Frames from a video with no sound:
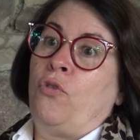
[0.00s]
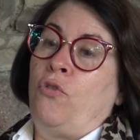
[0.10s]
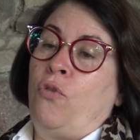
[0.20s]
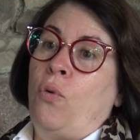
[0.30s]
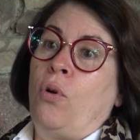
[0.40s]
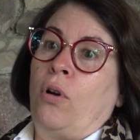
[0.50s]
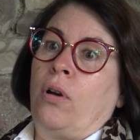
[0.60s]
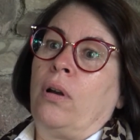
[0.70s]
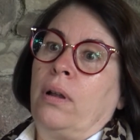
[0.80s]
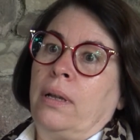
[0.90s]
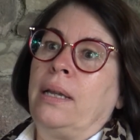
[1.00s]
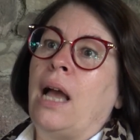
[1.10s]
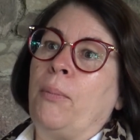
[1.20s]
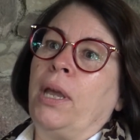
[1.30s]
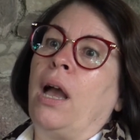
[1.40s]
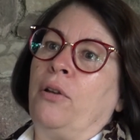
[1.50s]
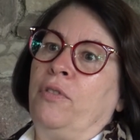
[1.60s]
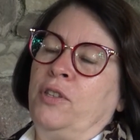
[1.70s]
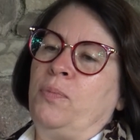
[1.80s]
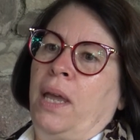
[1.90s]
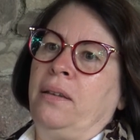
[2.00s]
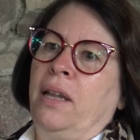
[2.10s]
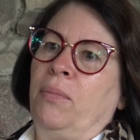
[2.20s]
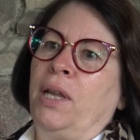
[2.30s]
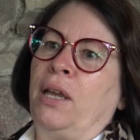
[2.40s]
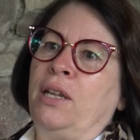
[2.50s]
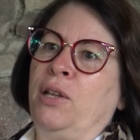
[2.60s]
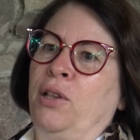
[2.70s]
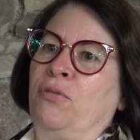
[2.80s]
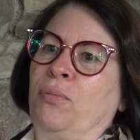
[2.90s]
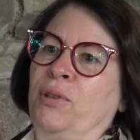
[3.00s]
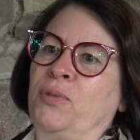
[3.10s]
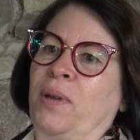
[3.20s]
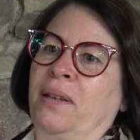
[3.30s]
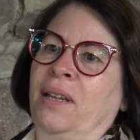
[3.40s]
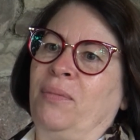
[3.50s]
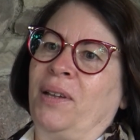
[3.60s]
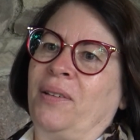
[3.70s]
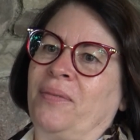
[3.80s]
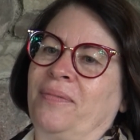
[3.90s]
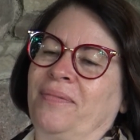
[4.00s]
for coming out of this pandemic and healing from this pandemic.